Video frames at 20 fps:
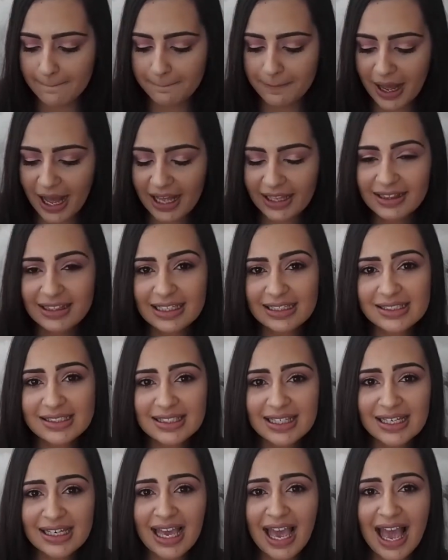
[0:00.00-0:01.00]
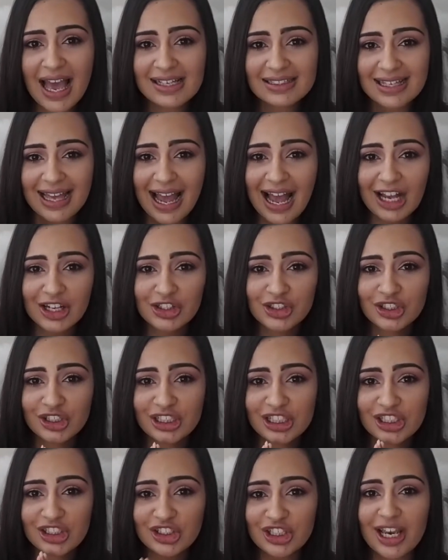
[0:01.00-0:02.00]
But this thing has
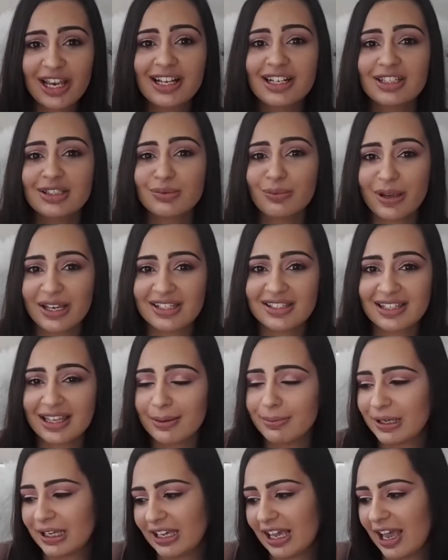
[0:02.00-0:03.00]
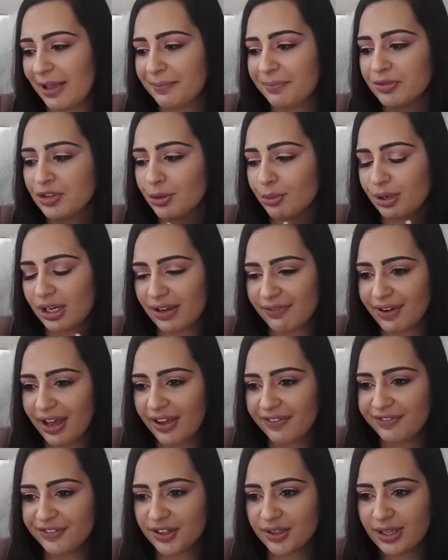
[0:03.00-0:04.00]
actually changed my sleeping game. Whenever
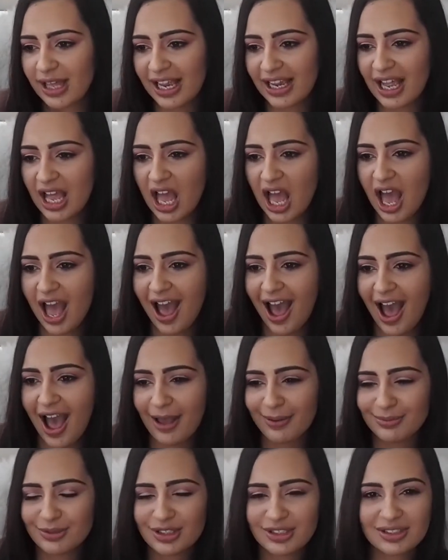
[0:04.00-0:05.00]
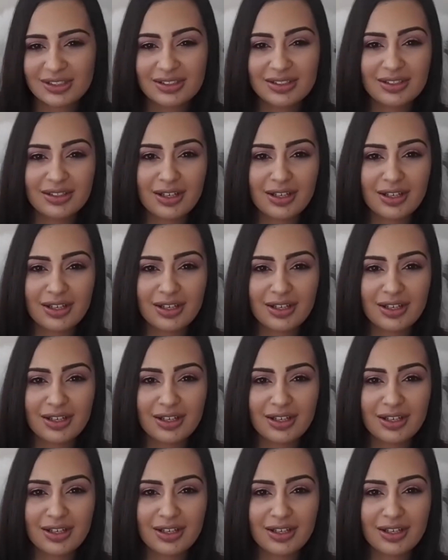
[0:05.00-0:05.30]
I feel like I'm just